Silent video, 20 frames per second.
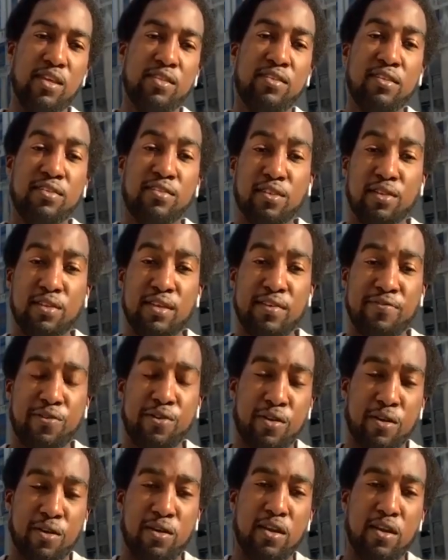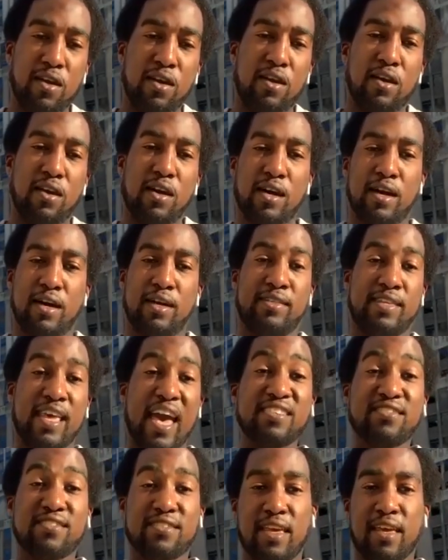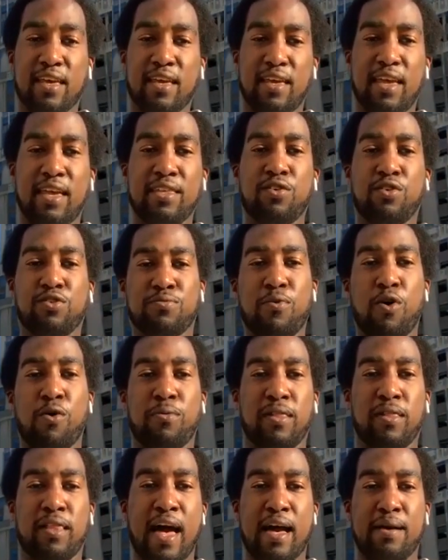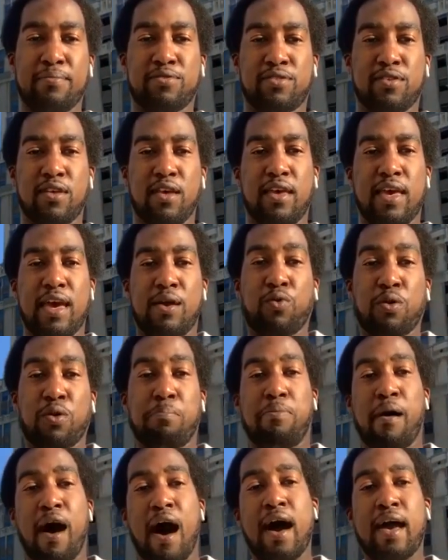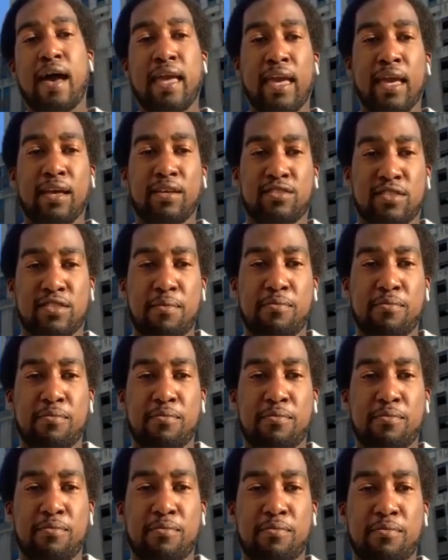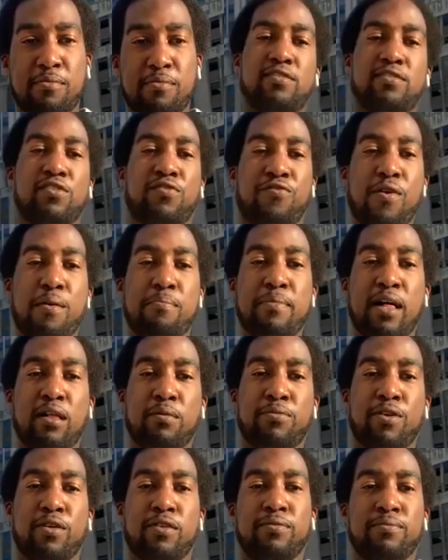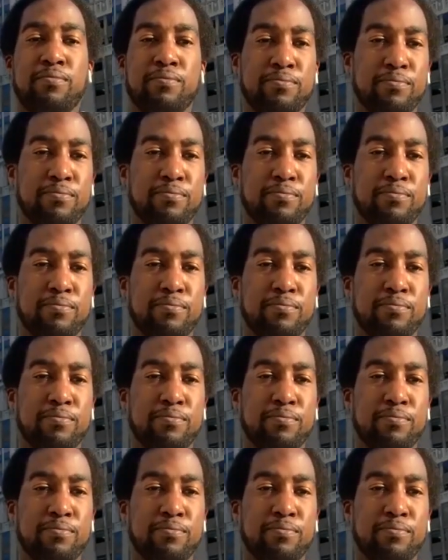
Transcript: to deliver uh, testing in those mobile labs. And we're buying some of those pieces from Melbourne.